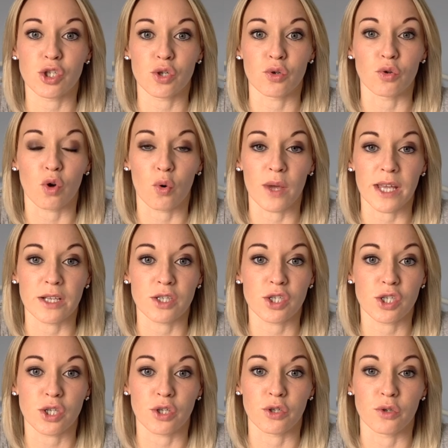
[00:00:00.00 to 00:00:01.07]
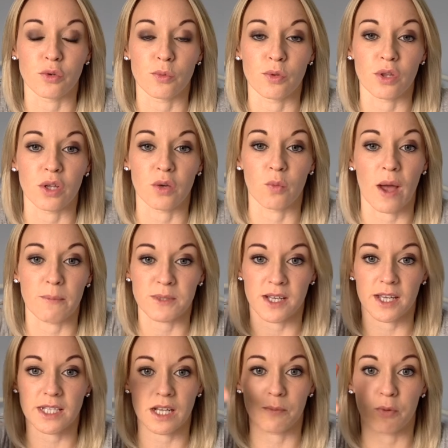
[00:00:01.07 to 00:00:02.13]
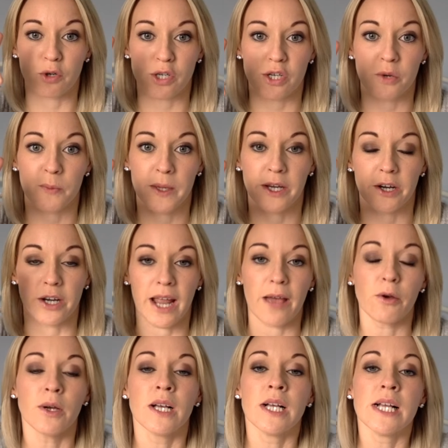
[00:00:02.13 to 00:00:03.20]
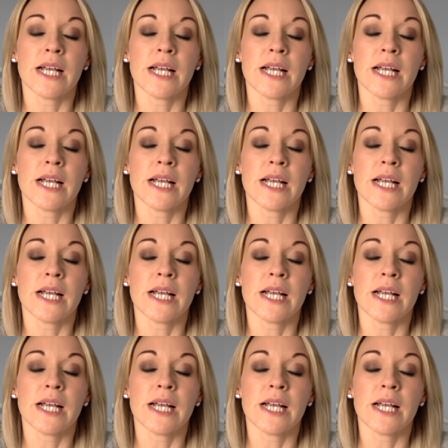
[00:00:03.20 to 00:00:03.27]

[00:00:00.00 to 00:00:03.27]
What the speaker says: to go into the website, I'll put it up here now,